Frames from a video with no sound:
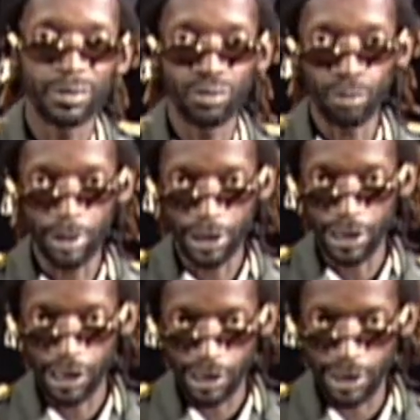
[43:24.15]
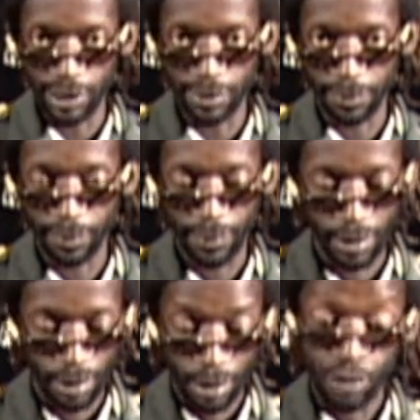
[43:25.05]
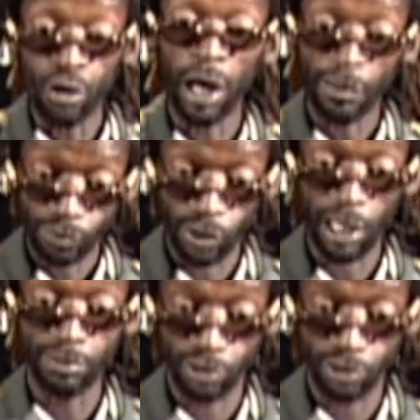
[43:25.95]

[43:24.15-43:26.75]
To begin anything, you have to have